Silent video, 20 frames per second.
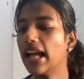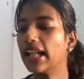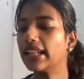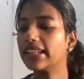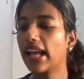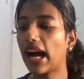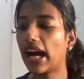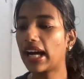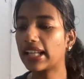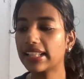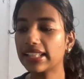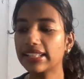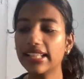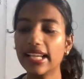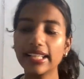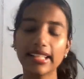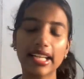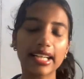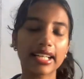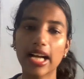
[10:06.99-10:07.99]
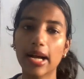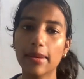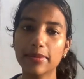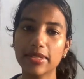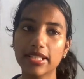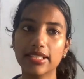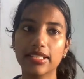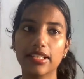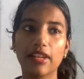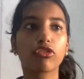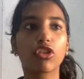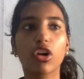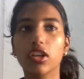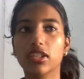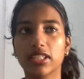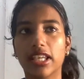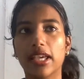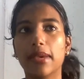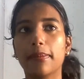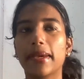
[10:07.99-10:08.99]
The other thing that comes is, of
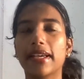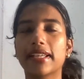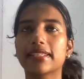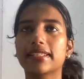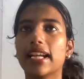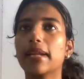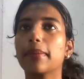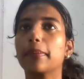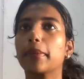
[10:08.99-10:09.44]
course, capex, right?